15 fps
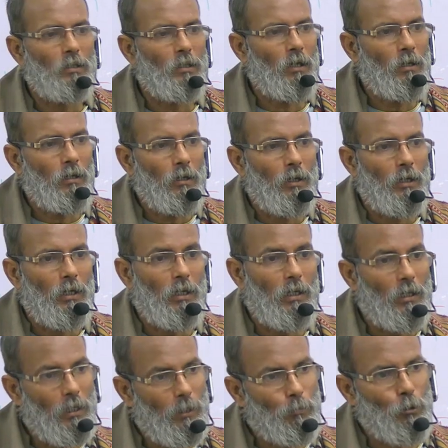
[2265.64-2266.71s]
an
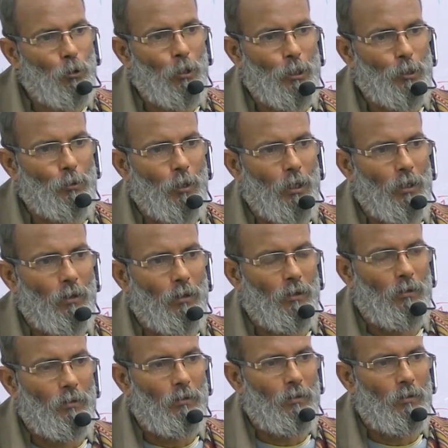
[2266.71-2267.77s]
ellipsoid joint.
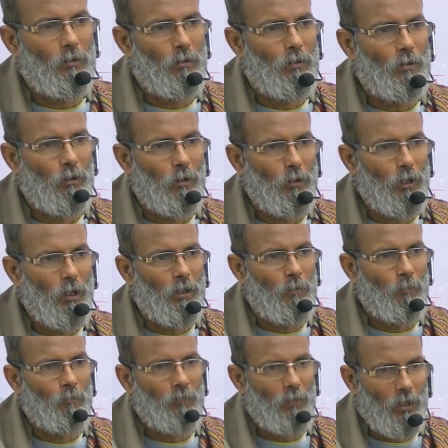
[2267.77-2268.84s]
Alright.
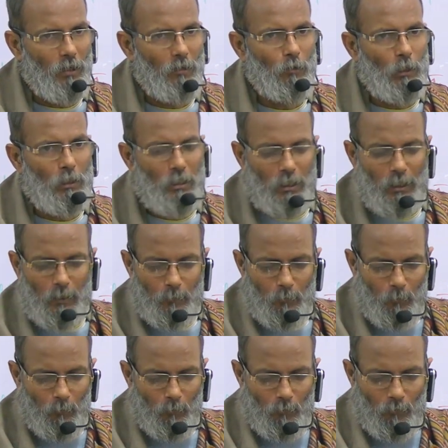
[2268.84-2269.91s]
And you will
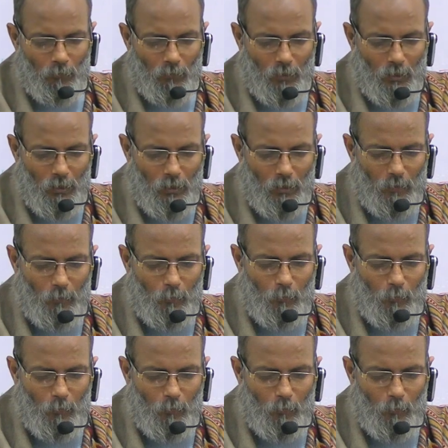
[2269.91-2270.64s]
see the